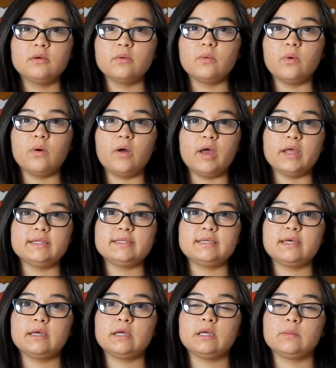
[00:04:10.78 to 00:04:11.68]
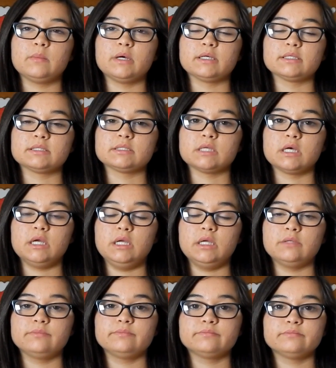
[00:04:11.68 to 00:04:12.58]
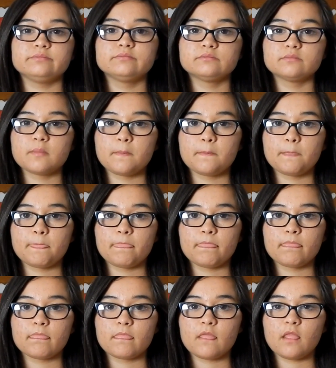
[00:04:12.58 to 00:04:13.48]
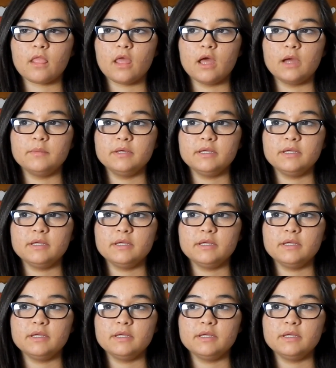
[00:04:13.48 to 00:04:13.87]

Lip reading: What am I saying? I'm